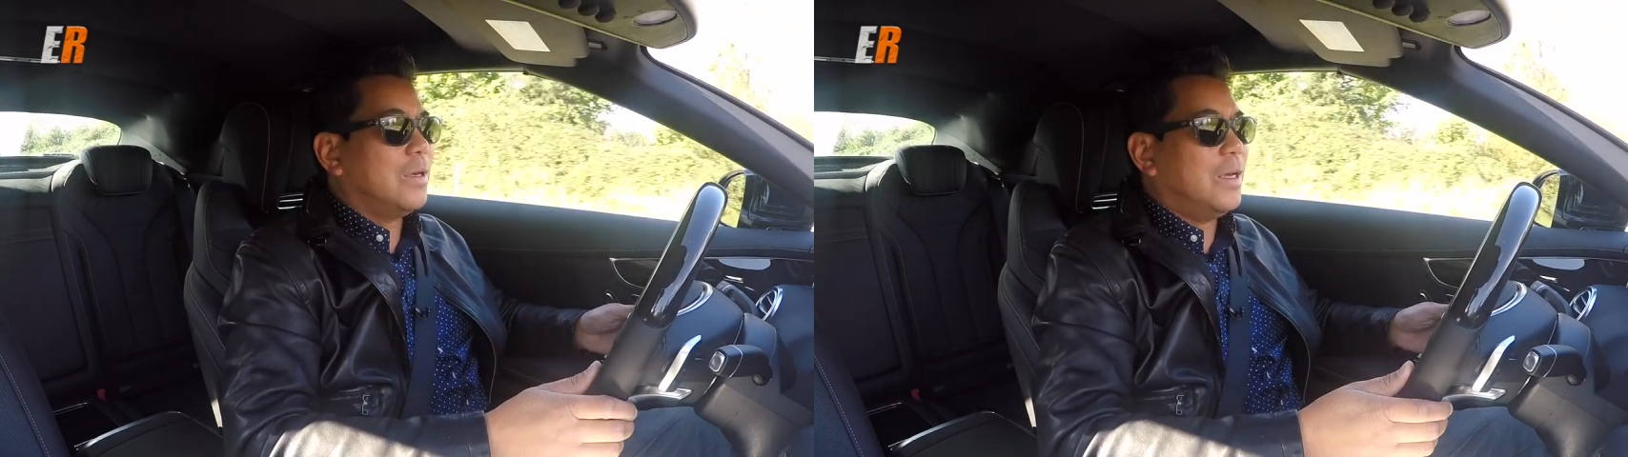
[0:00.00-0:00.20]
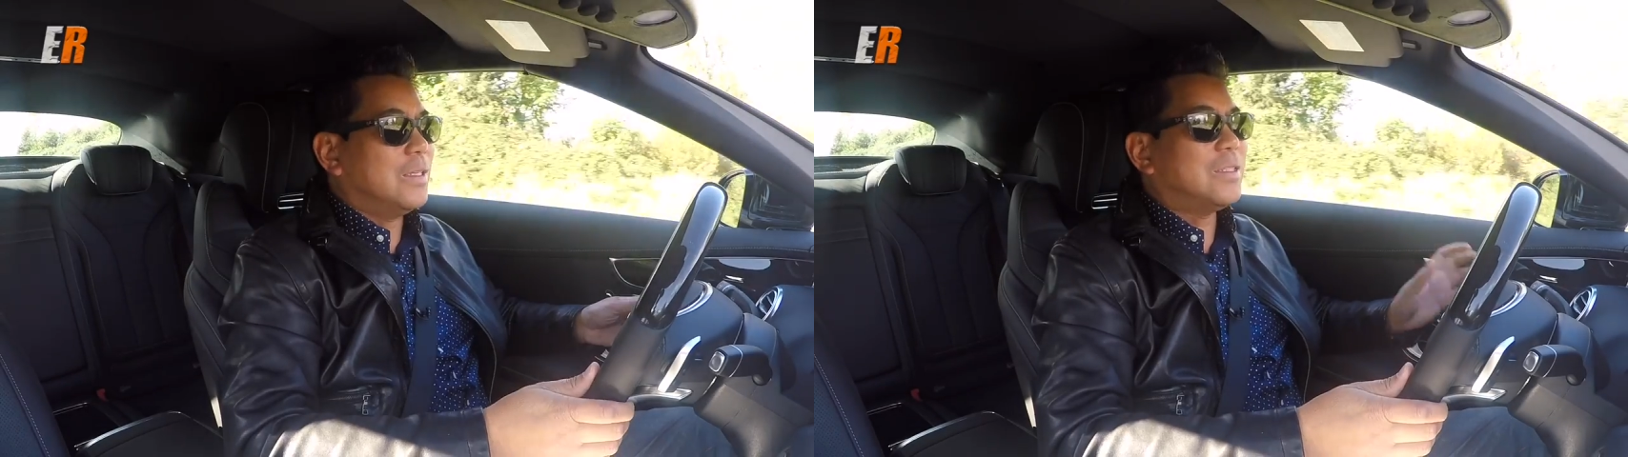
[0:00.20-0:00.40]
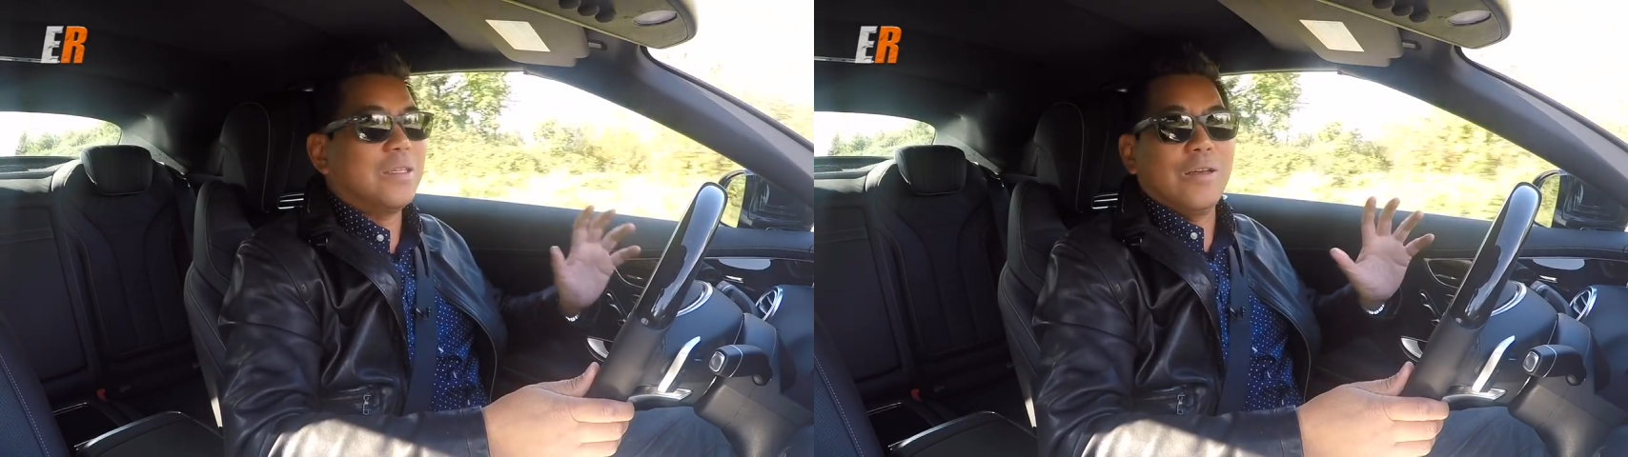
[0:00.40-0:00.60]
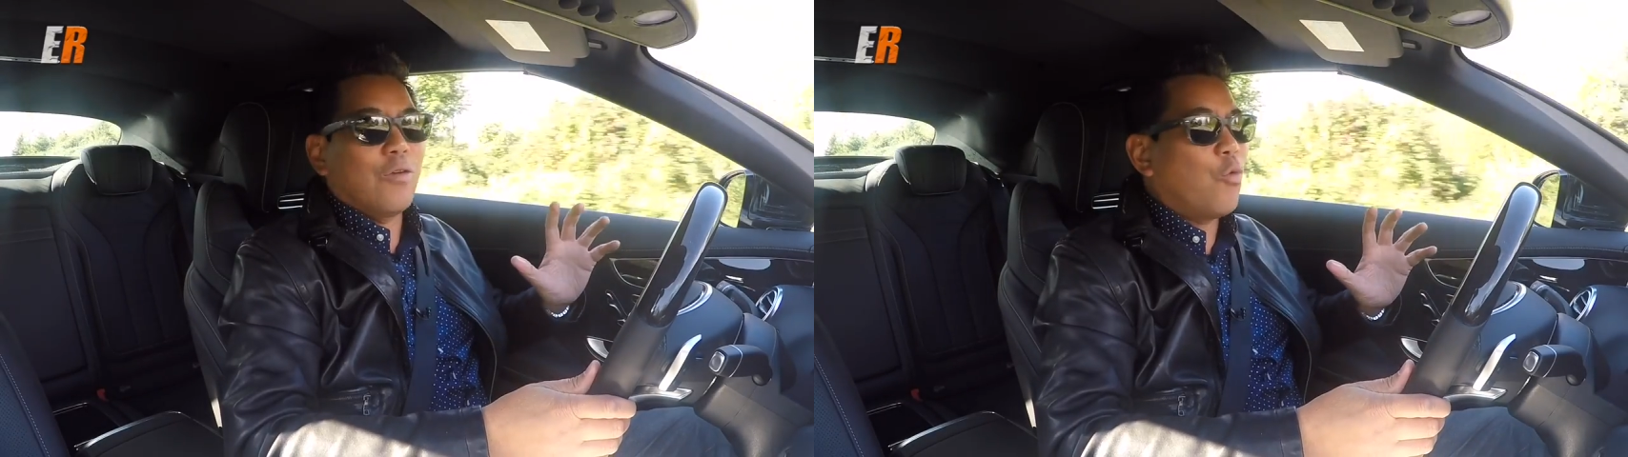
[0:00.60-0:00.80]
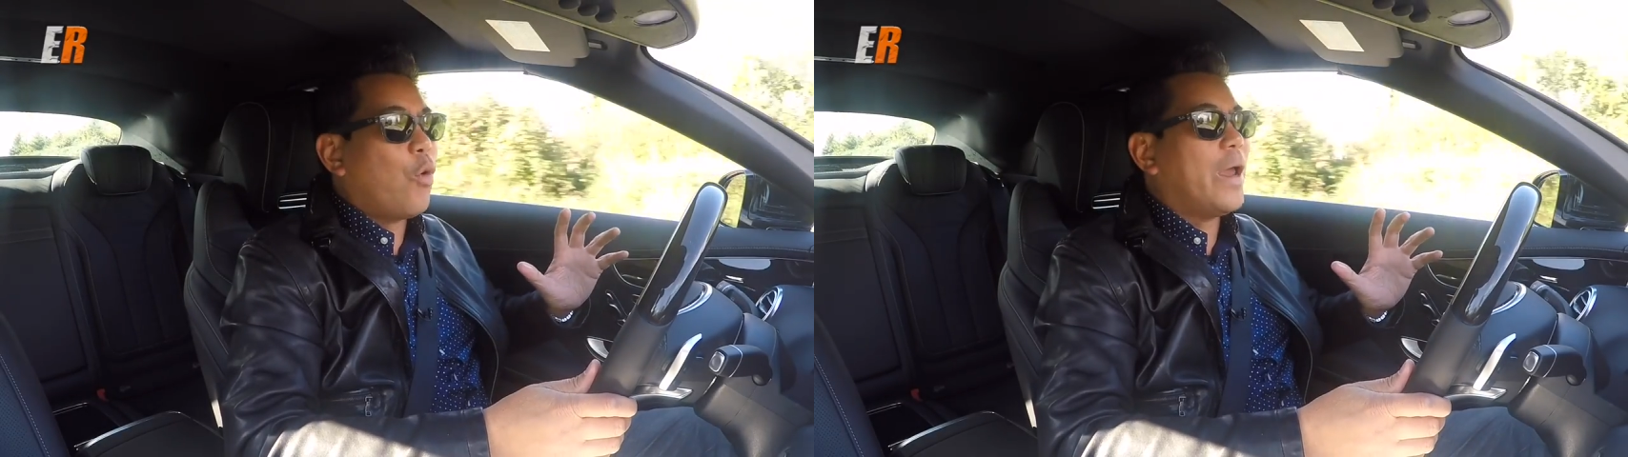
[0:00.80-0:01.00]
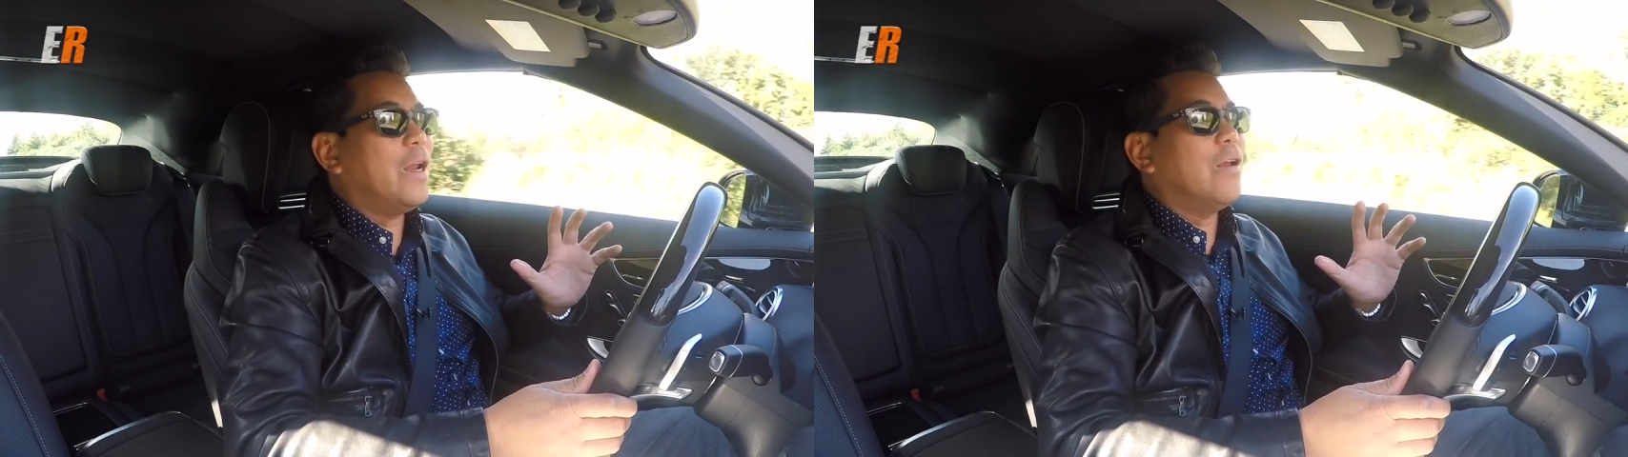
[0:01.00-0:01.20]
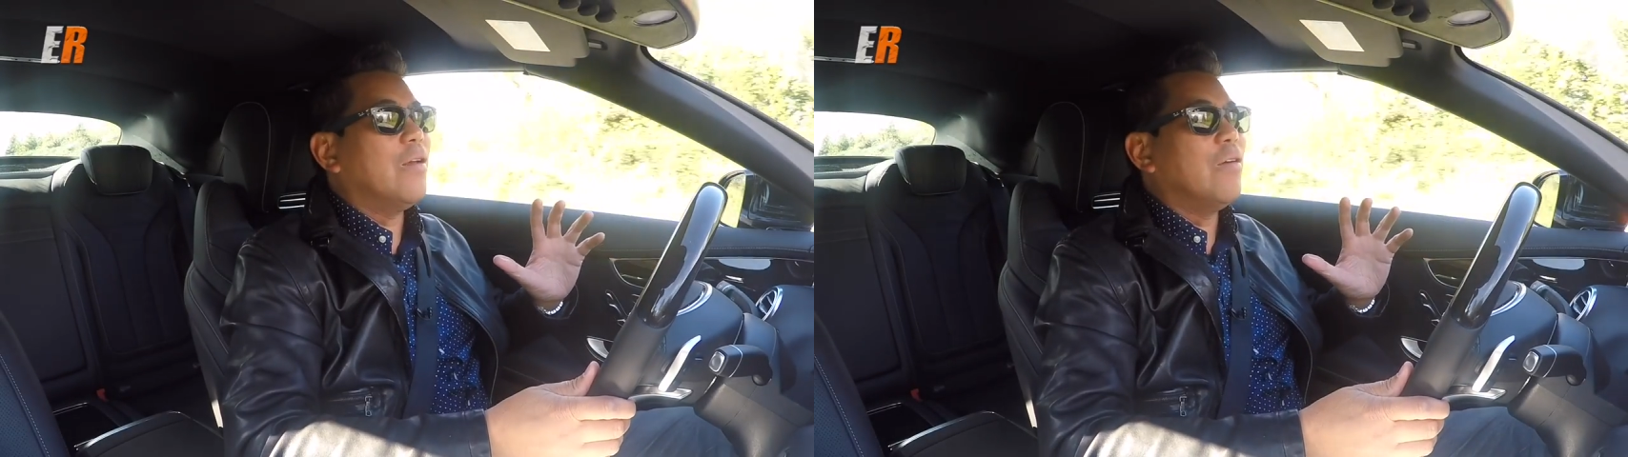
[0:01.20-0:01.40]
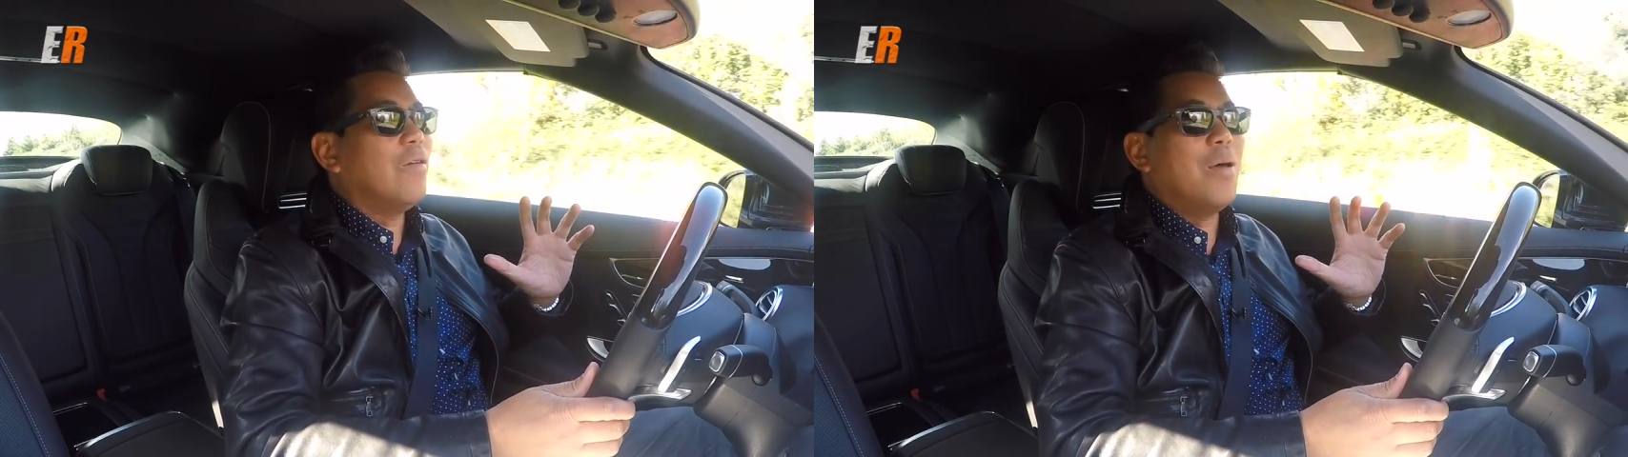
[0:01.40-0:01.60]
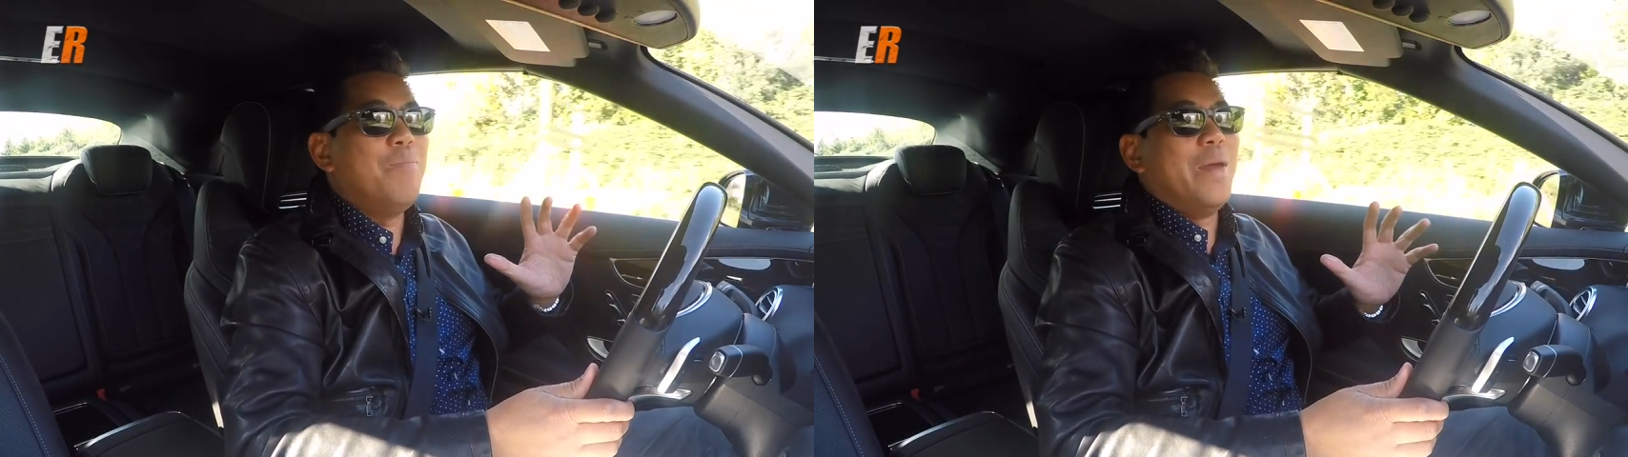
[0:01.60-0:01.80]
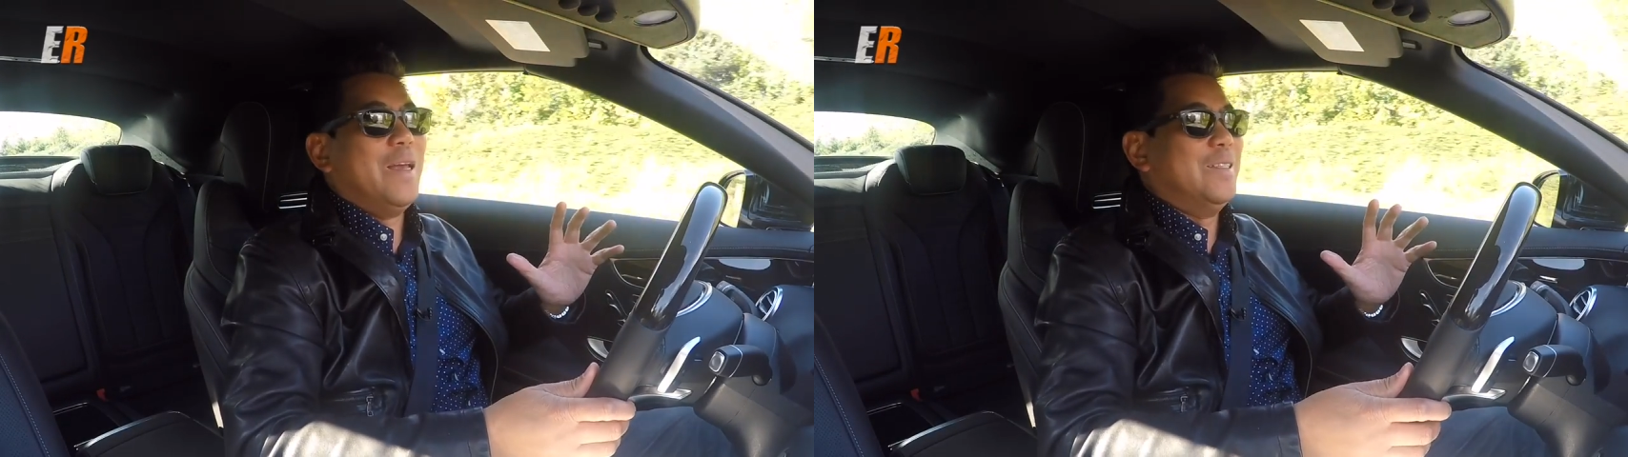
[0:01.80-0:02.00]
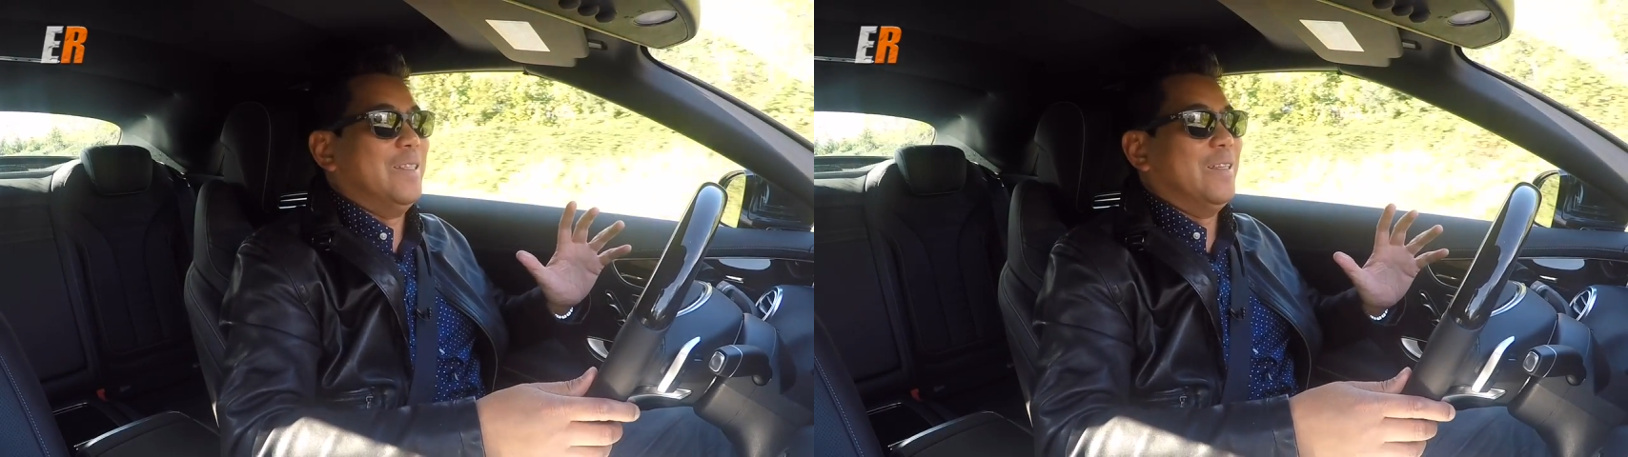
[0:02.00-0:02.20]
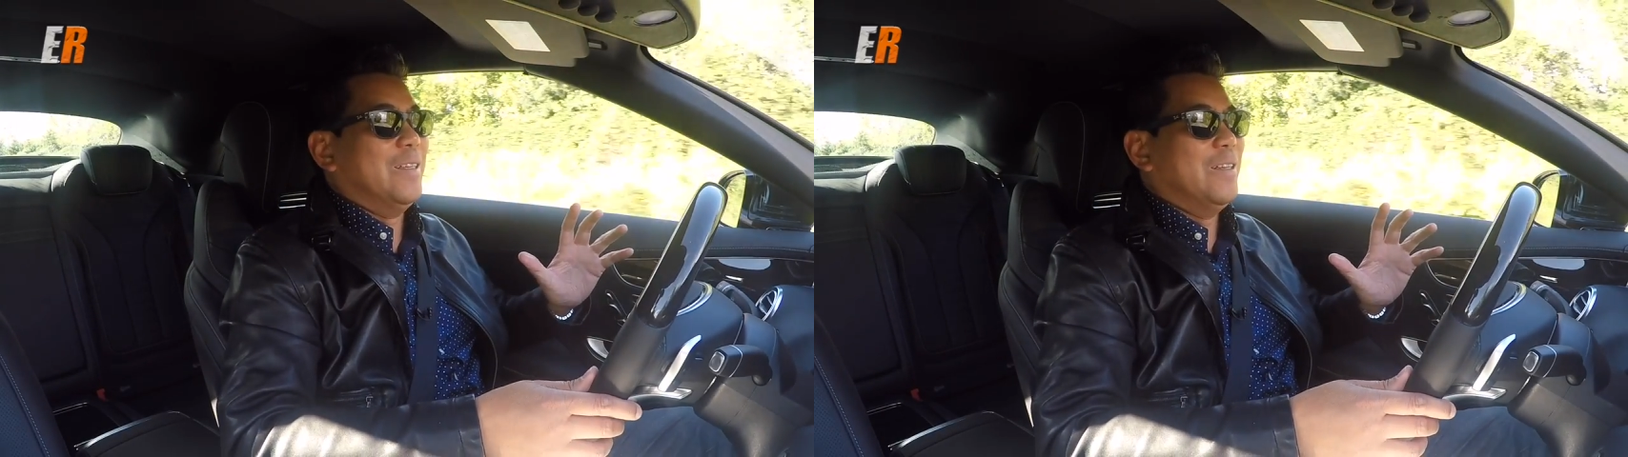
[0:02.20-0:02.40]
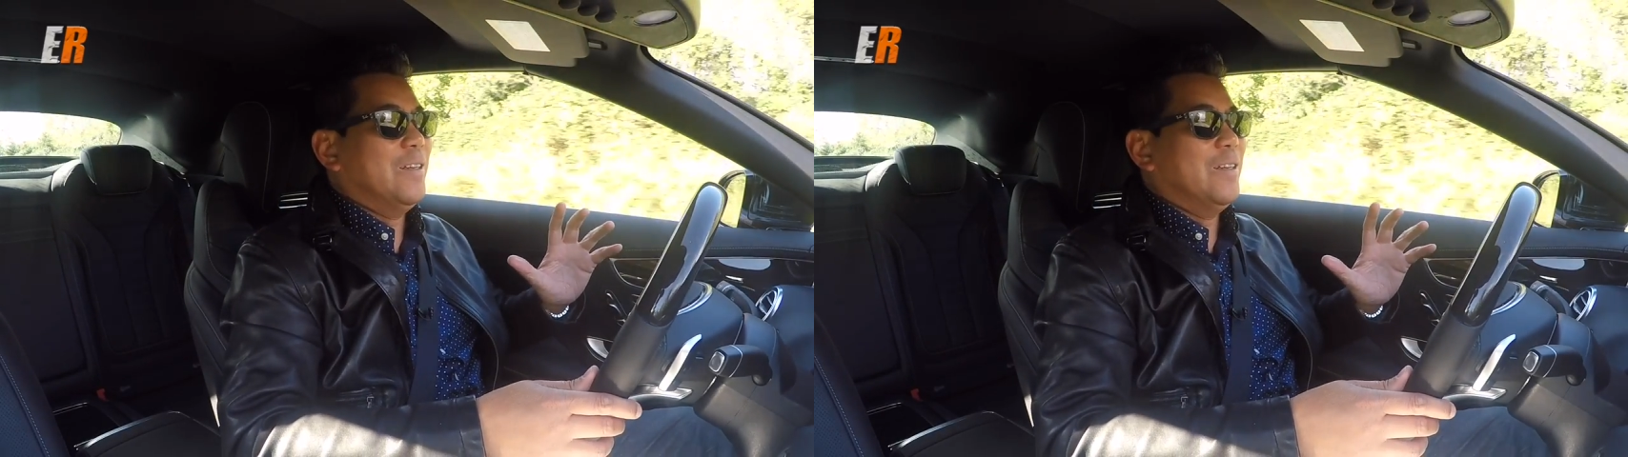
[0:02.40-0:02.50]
It's quite amazing.